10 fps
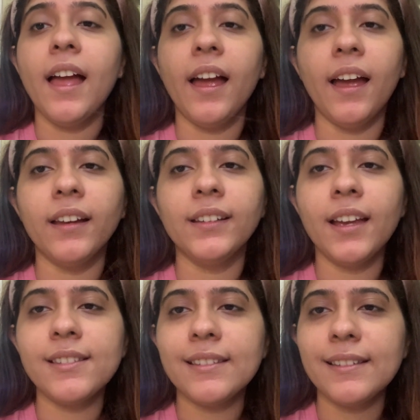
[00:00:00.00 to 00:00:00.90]
And
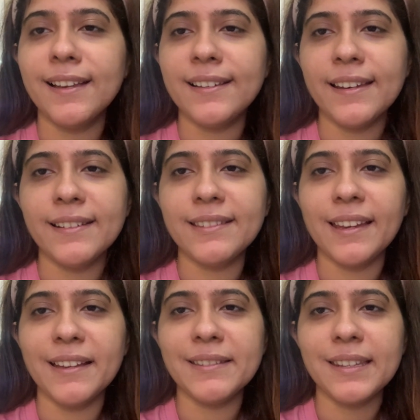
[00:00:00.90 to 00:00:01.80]
yes, yeah, let's
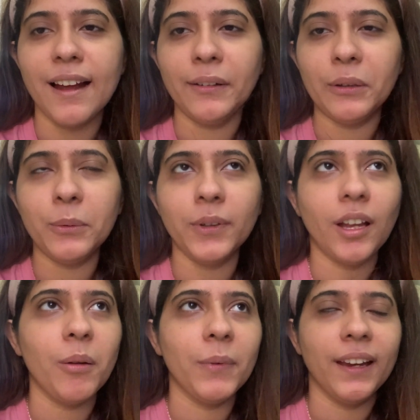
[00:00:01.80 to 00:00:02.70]
get started
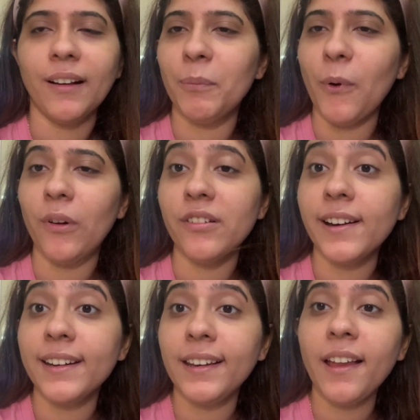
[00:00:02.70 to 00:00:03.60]
with our makeup
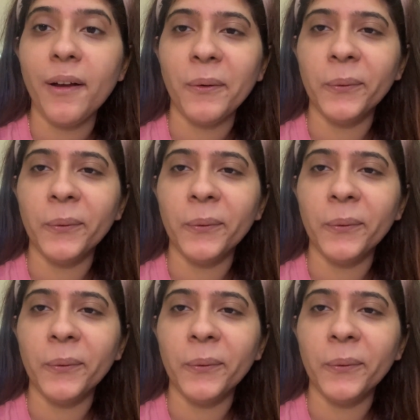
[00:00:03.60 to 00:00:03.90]
already now.